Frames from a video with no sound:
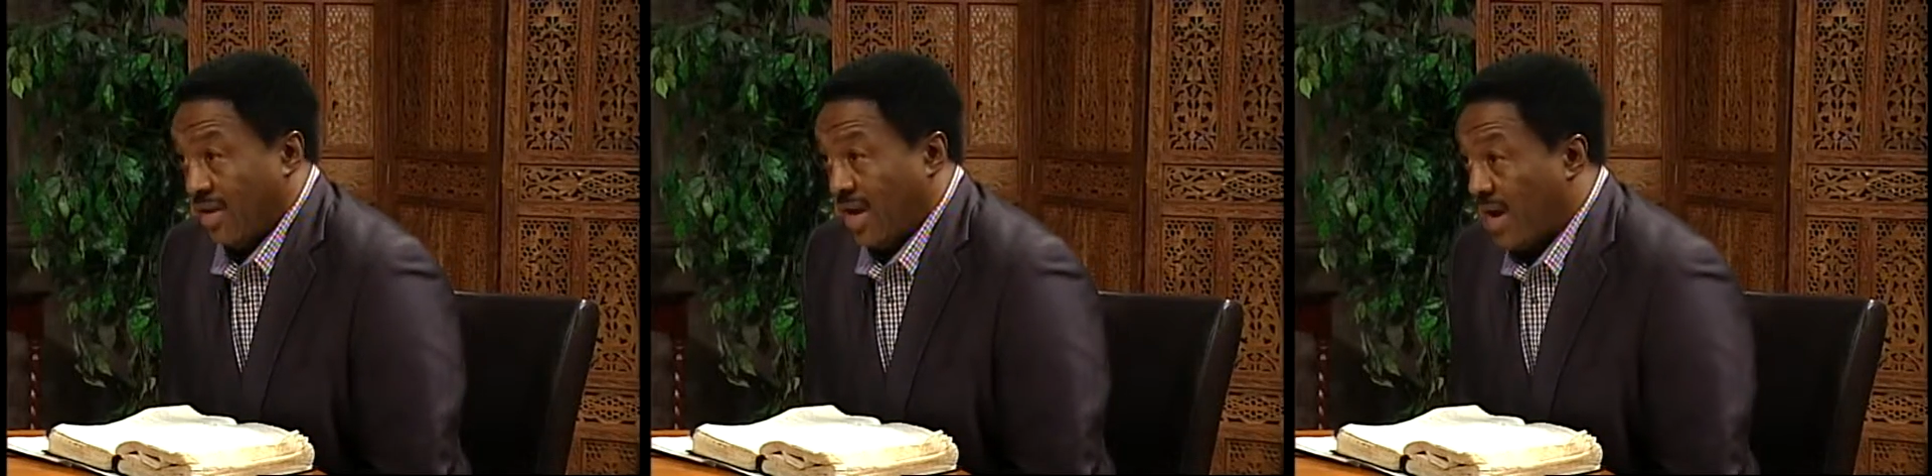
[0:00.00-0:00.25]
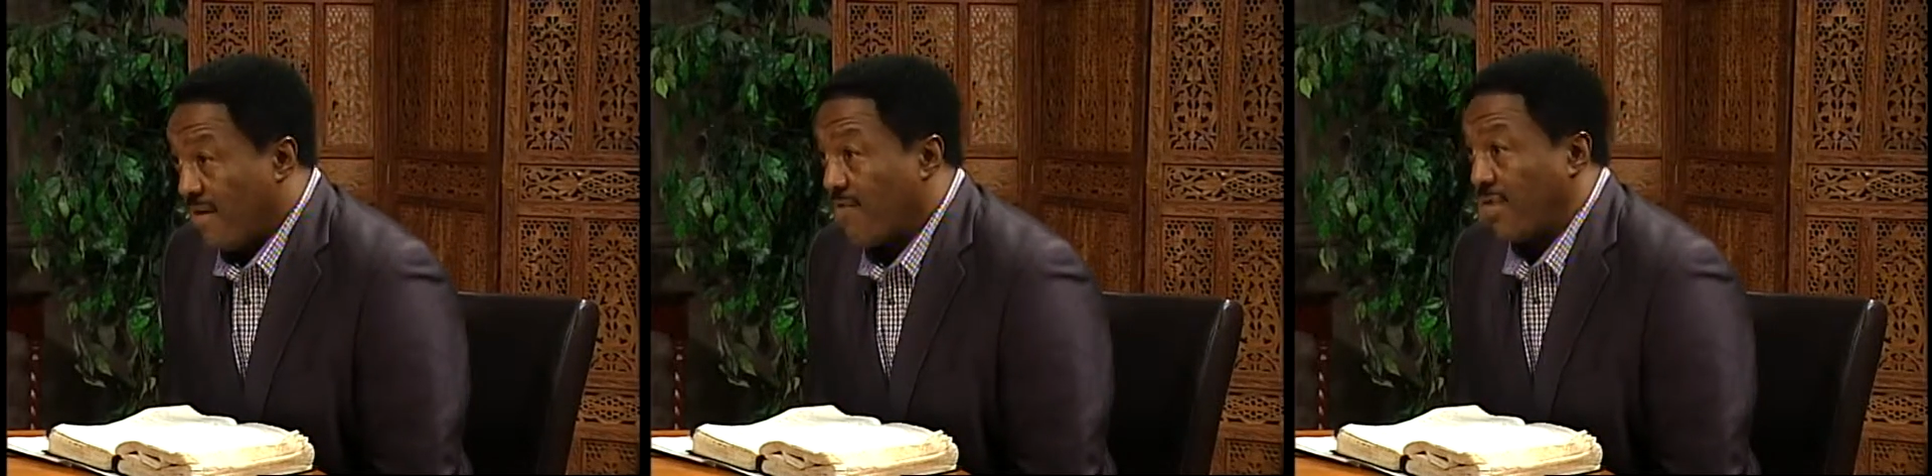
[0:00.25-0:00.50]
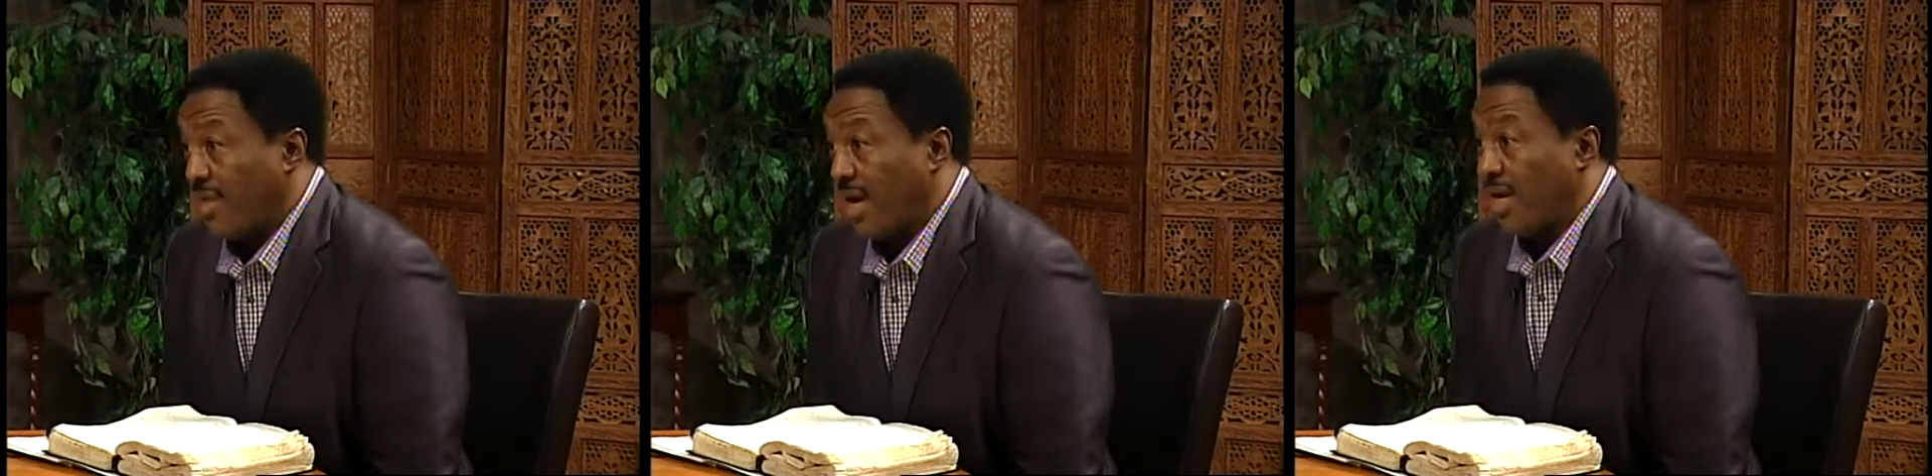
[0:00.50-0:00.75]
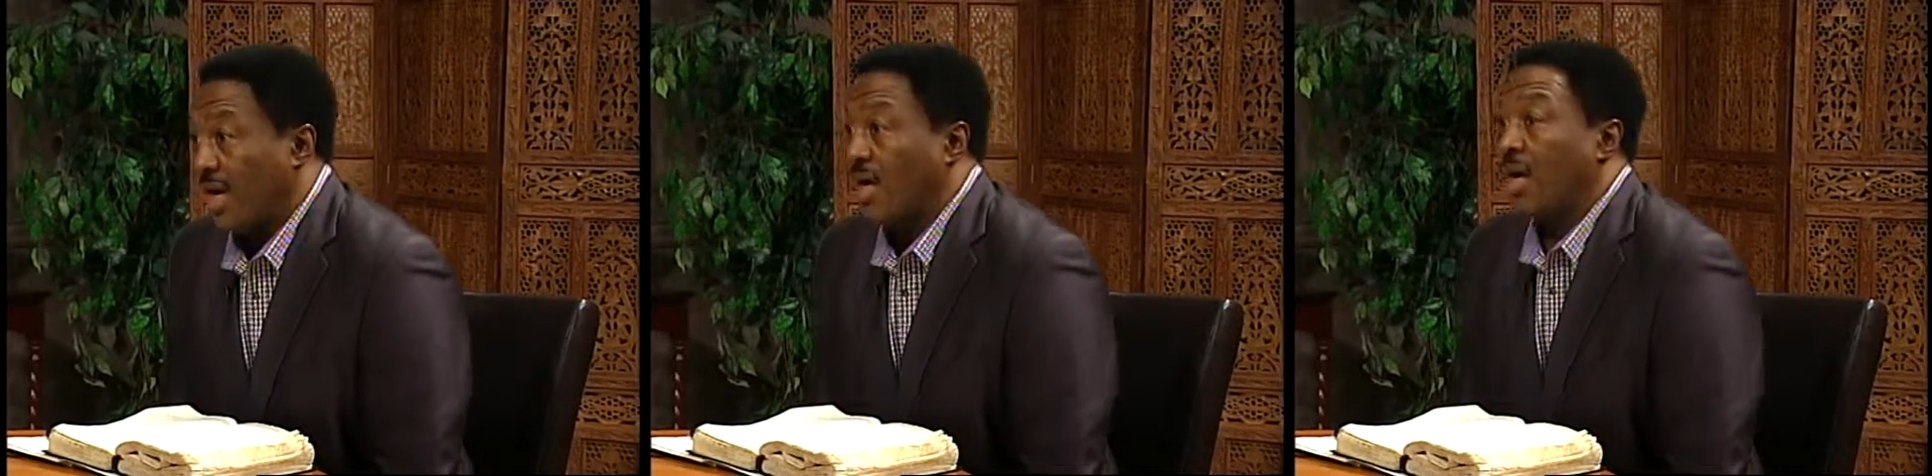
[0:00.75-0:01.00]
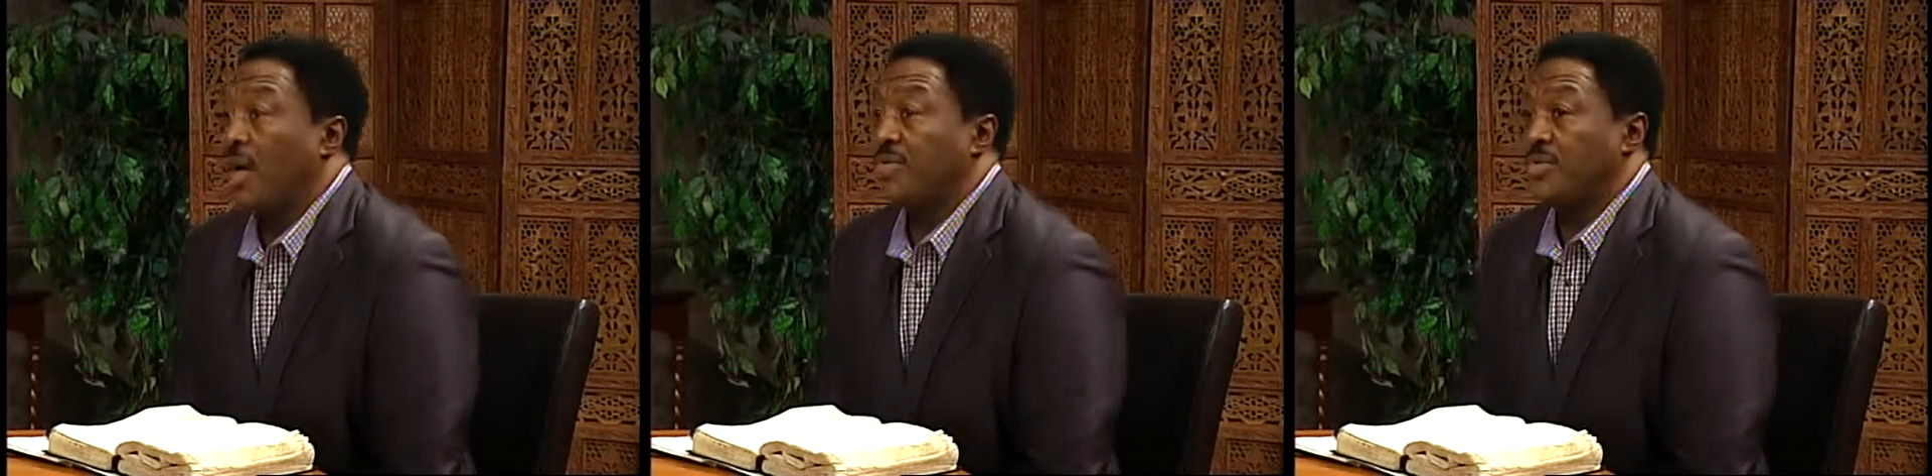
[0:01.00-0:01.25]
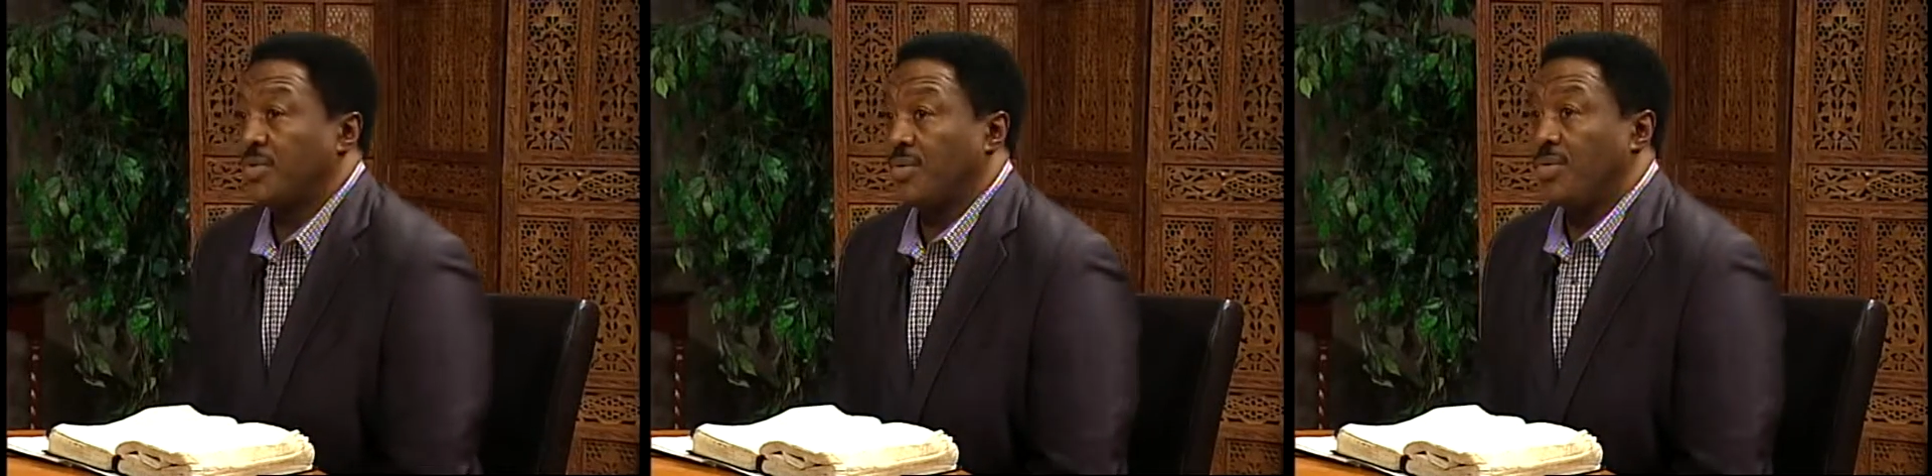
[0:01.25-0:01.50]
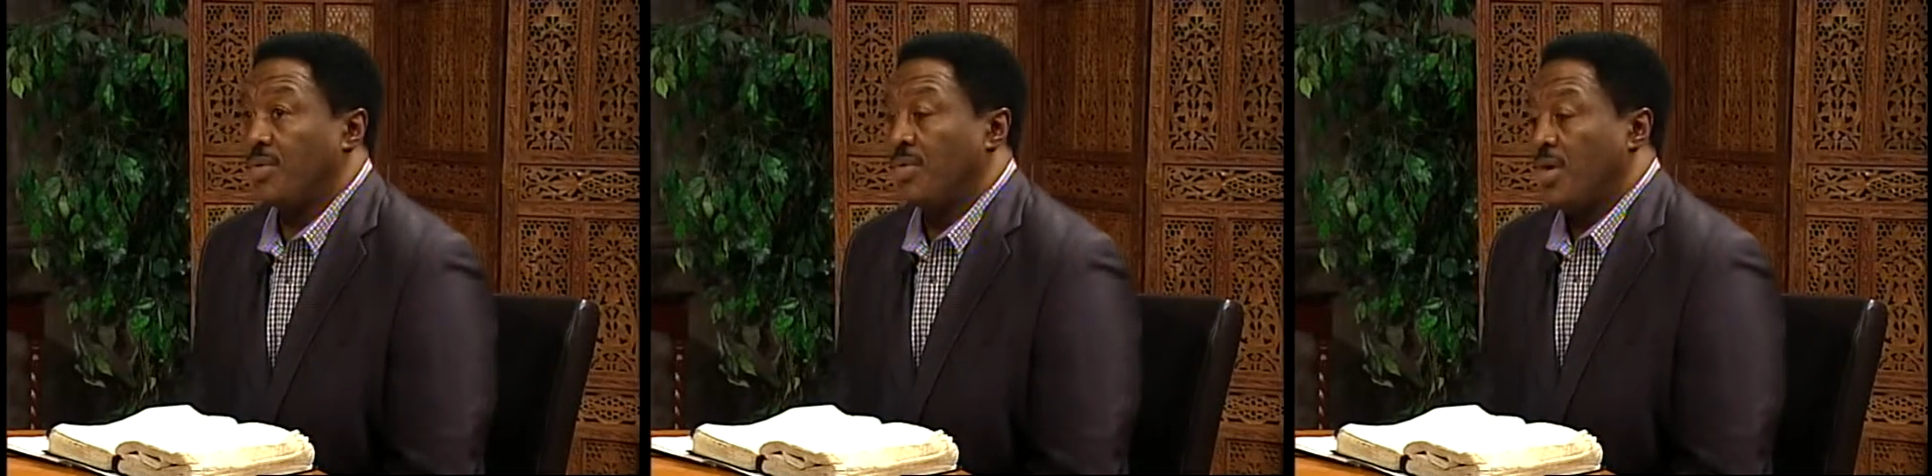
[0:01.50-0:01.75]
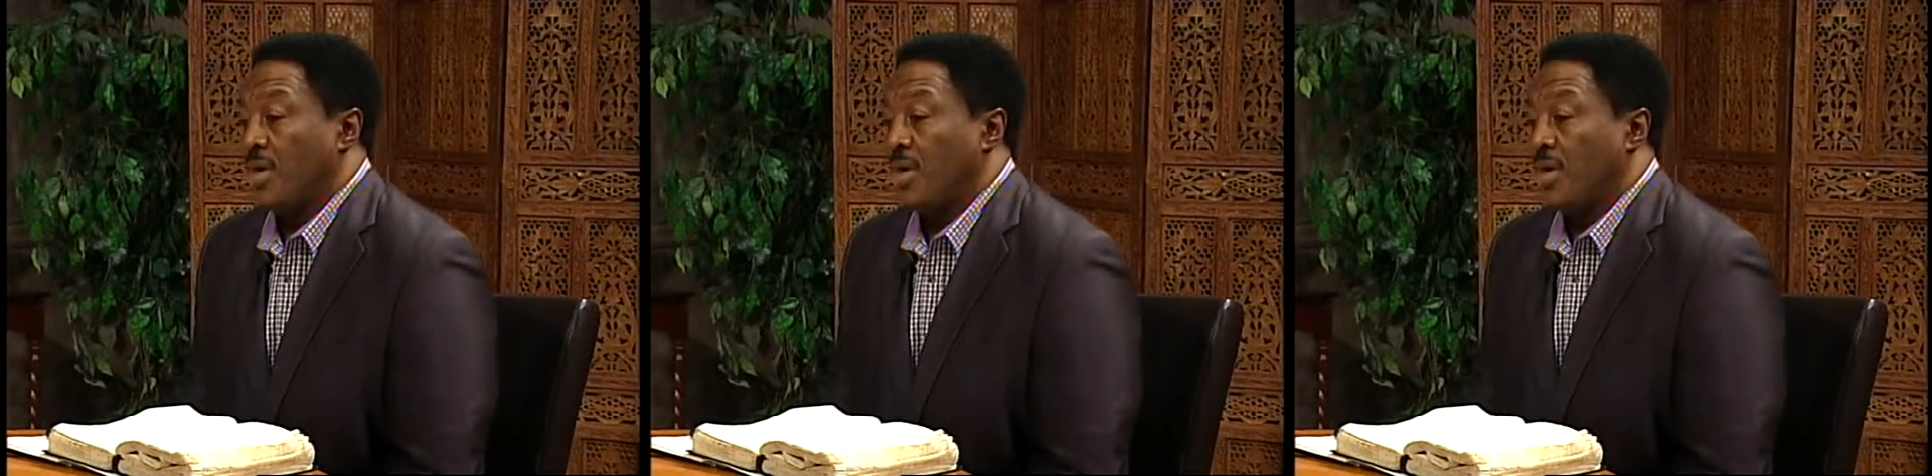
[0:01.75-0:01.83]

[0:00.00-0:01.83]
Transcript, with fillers: Yes. Everything that comes through